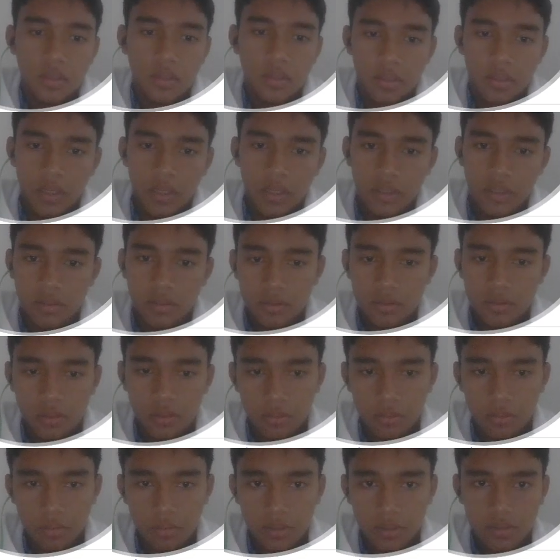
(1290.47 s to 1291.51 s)
Okay,
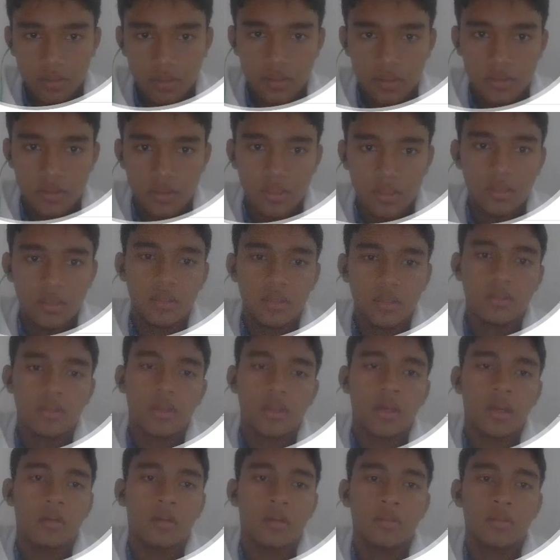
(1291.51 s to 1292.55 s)
so this is it.
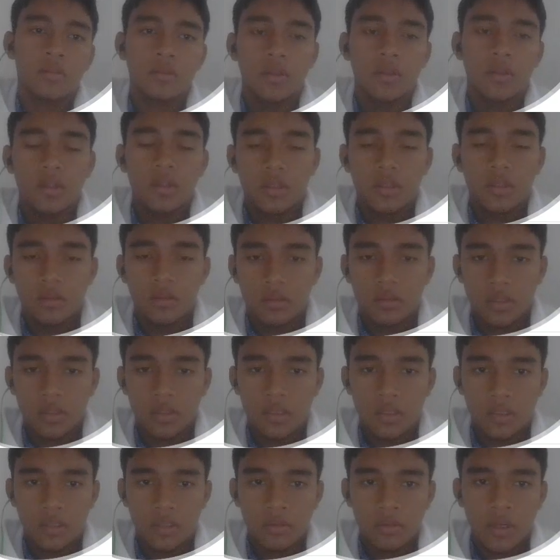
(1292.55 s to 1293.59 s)
Now
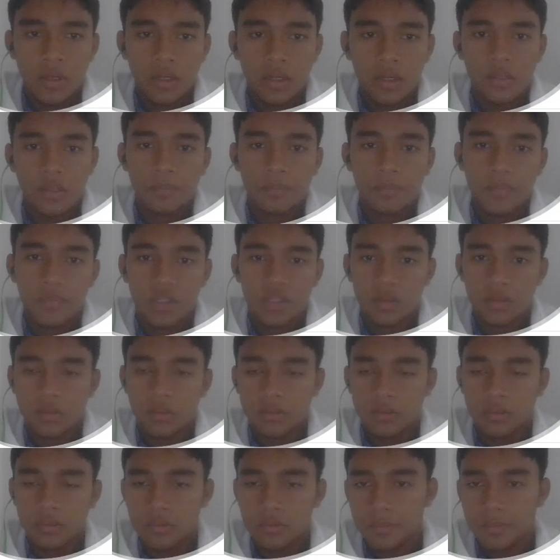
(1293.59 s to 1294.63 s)
you got,
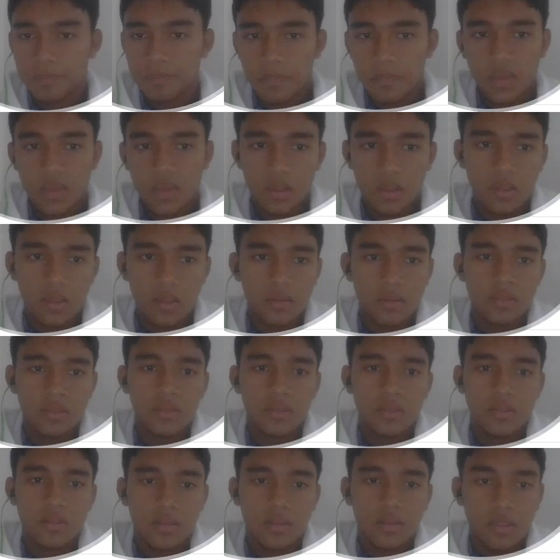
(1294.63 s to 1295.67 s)
so yeah, this
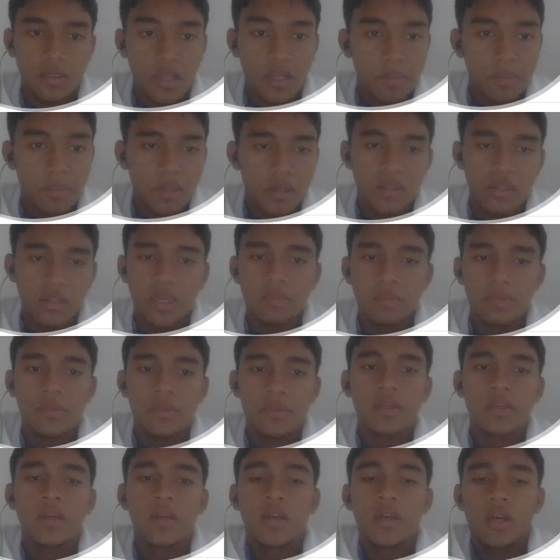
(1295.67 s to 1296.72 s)
is the NameCard app,
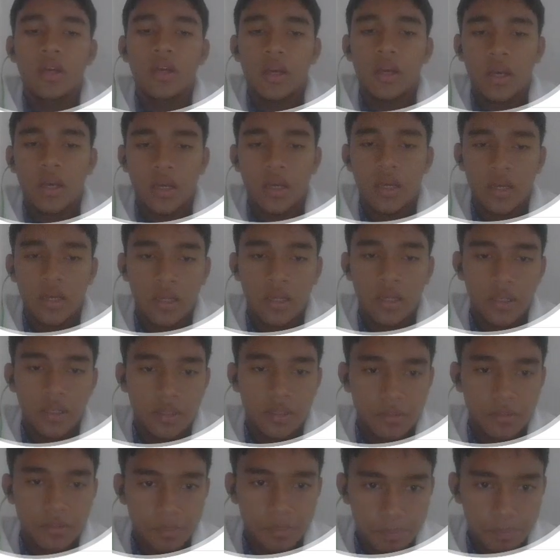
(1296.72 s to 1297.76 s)

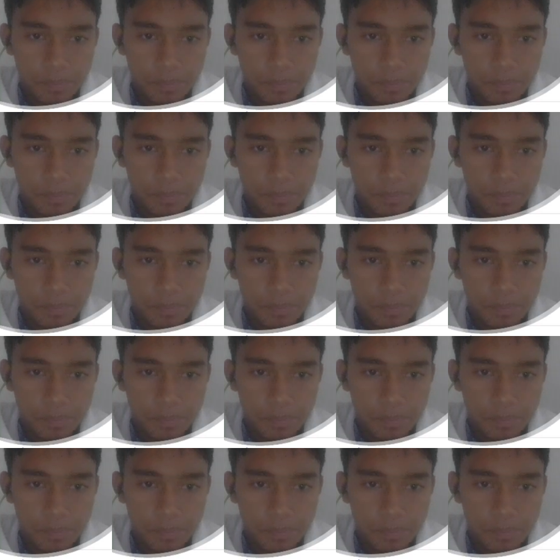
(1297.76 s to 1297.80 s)
and